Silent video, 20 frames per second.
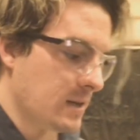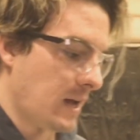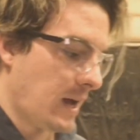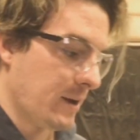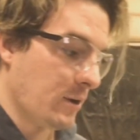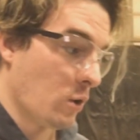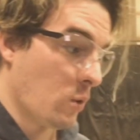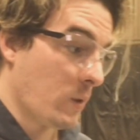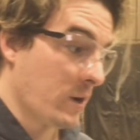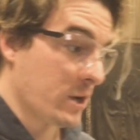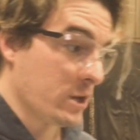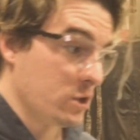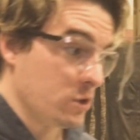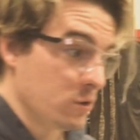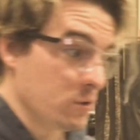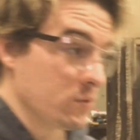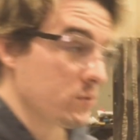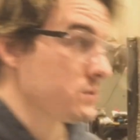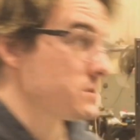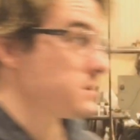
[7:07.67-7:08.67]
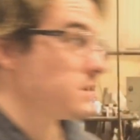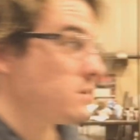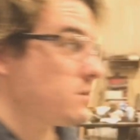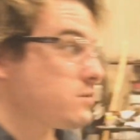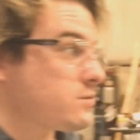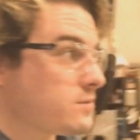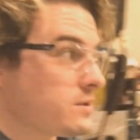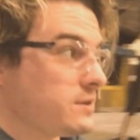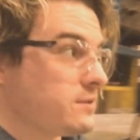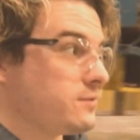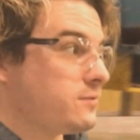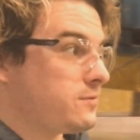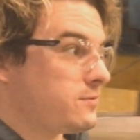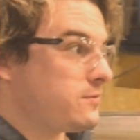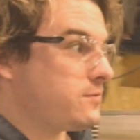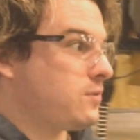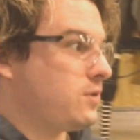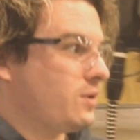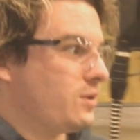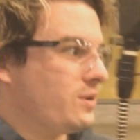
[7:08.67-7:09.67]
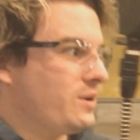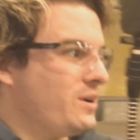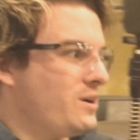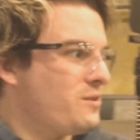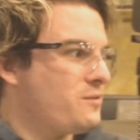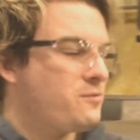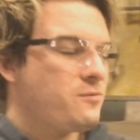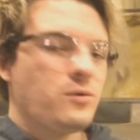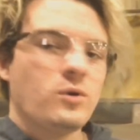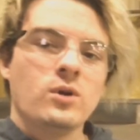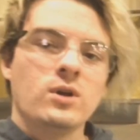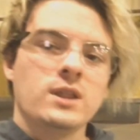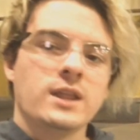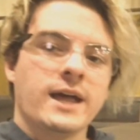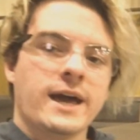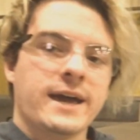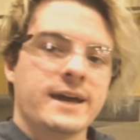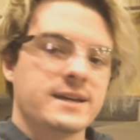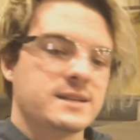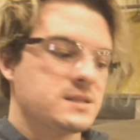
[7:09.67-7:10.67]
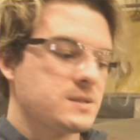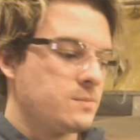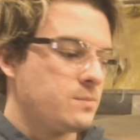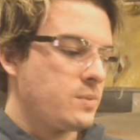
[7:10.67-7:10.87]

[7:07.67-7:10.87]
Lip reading: I don't want to use 3 full lengths,